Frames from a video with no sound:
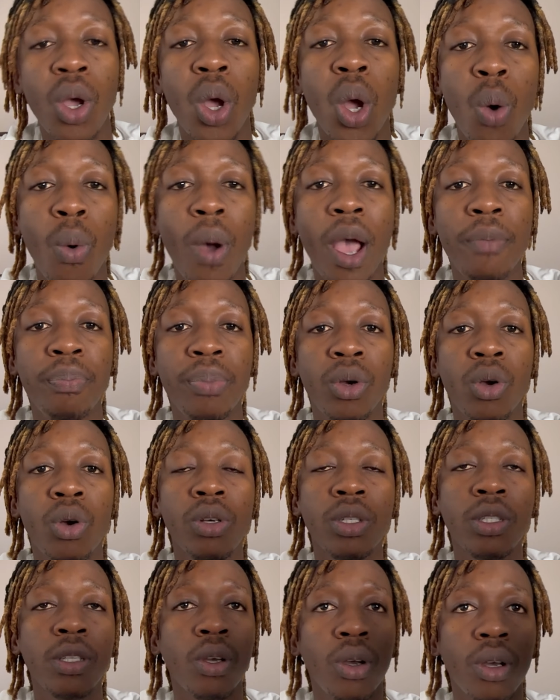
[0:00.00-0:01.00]
why
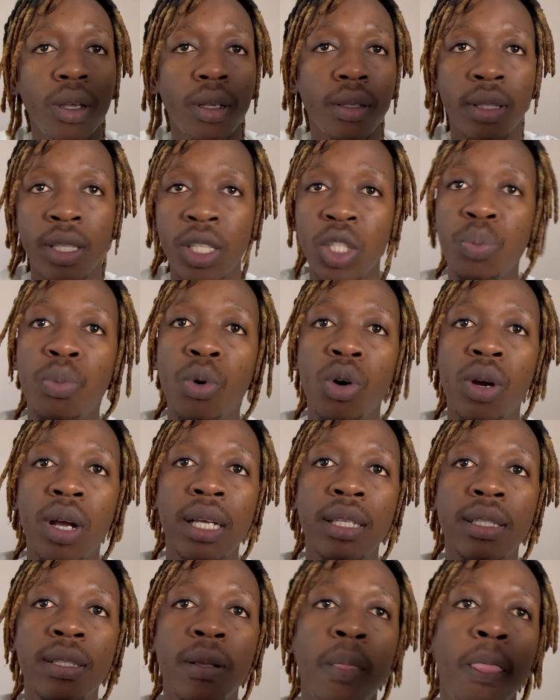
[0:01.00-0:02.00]
because these
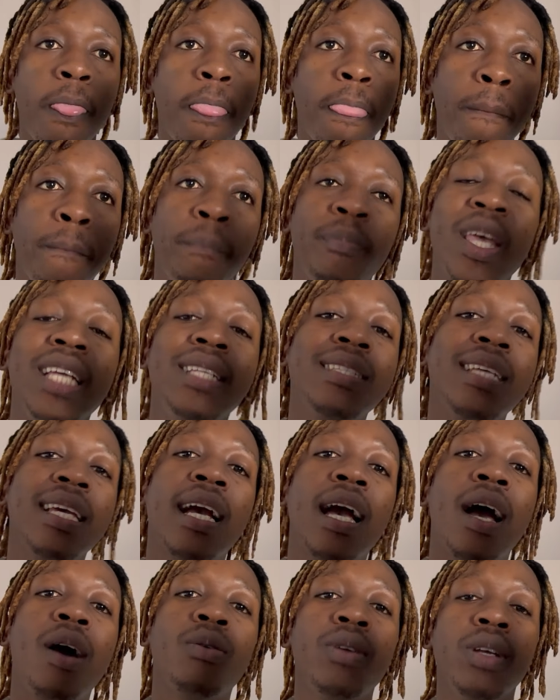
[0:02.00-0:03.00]
brokers they
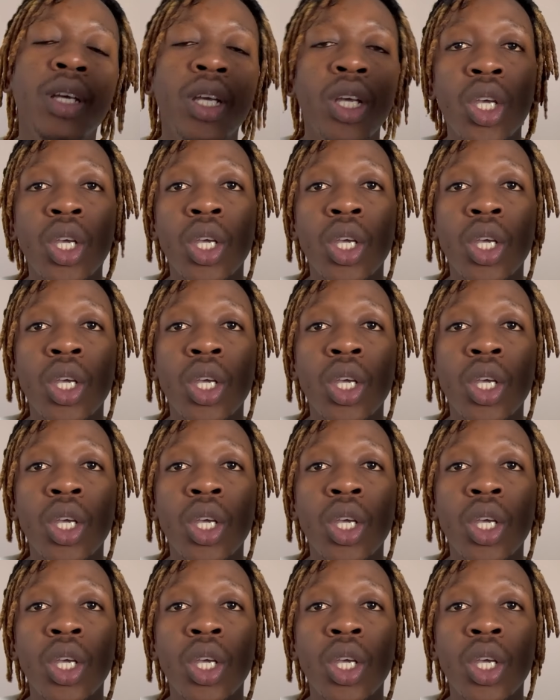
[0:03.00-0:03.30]
take out